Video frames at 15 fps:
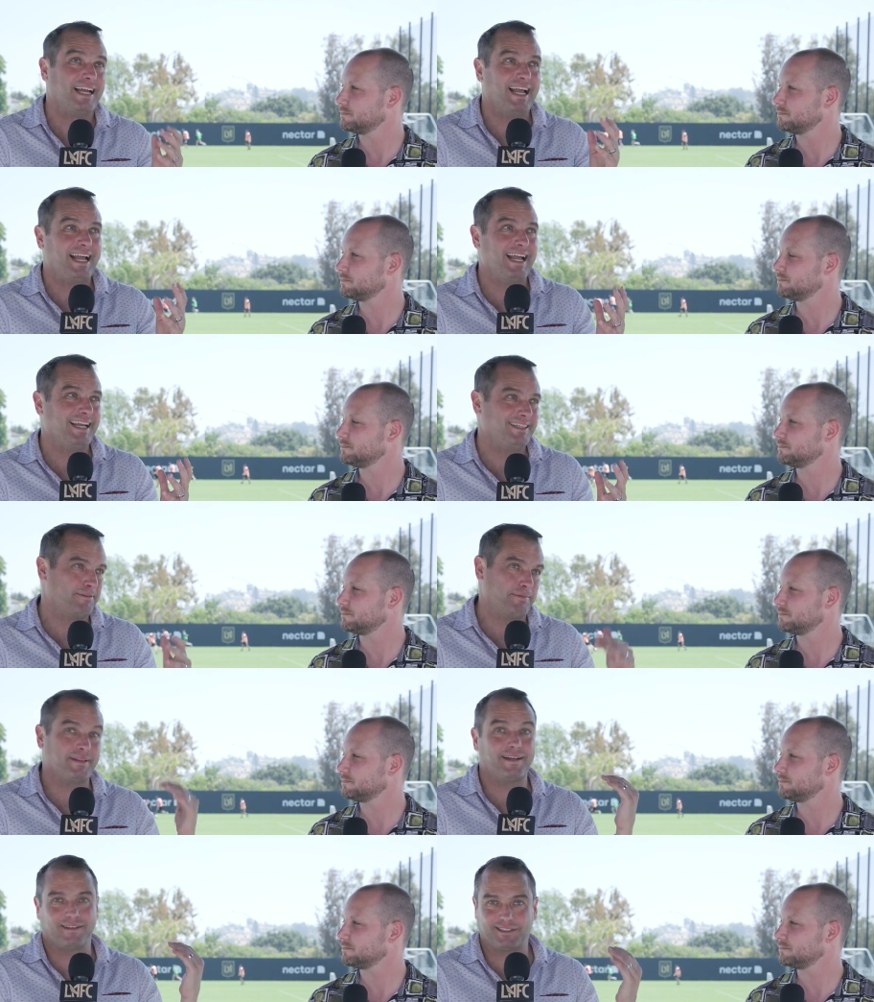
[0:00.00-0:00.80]
Speaker 1: and
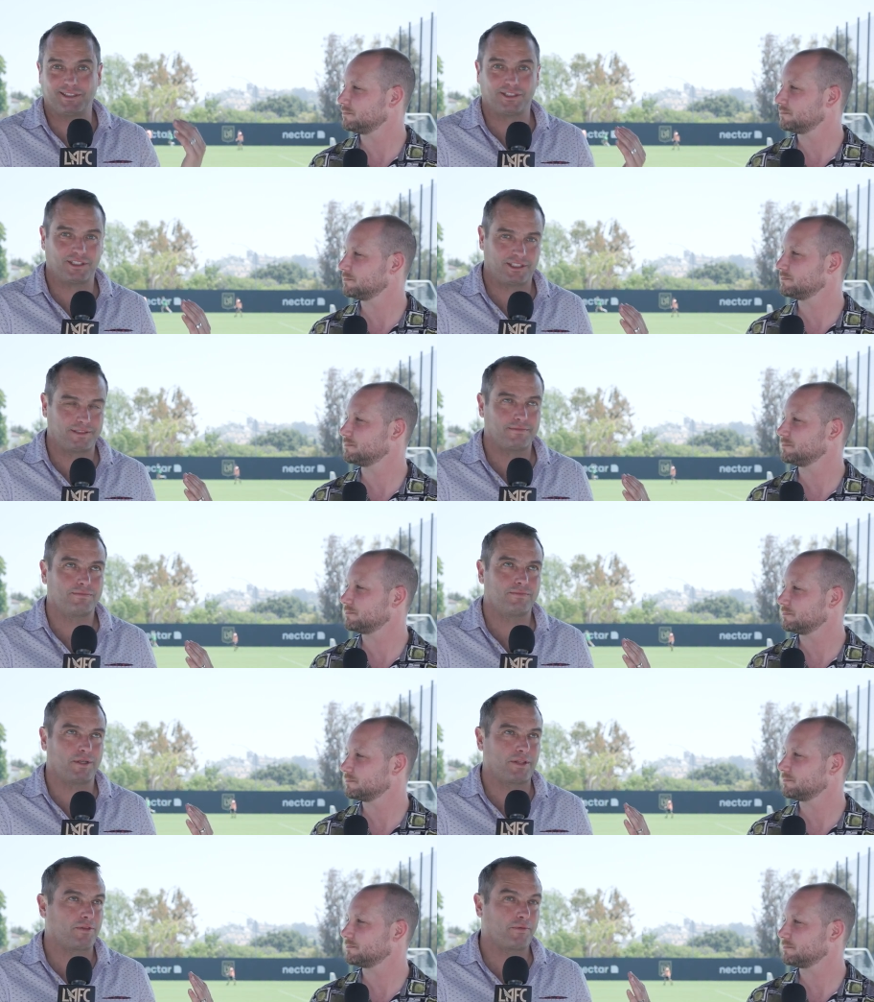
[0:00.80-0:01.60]
you've been there since,
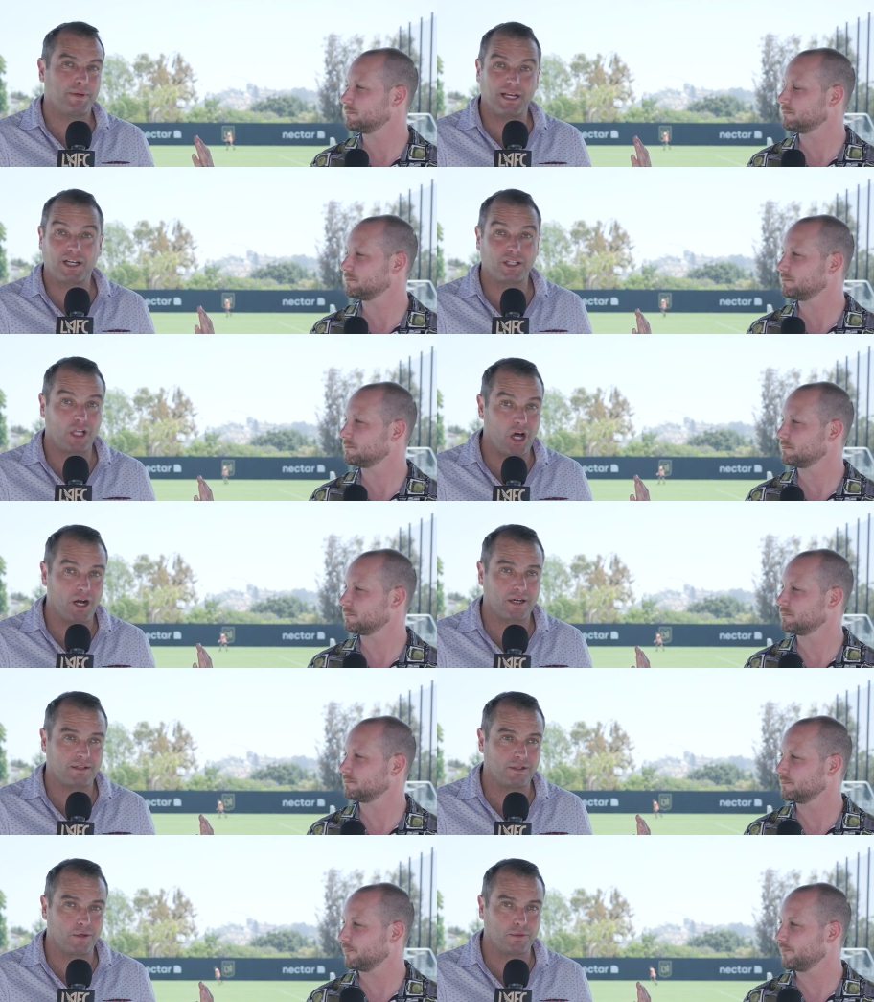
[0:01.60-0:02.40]
what, 3
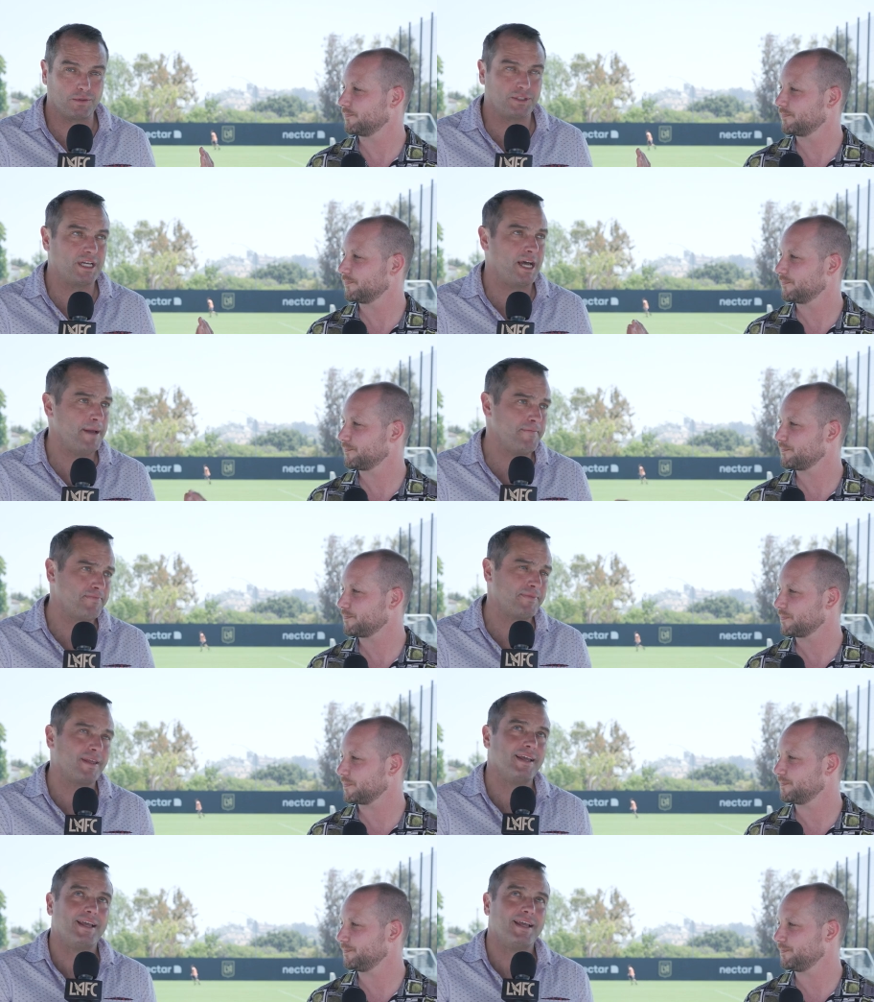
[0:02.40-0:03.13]
o'clock local time.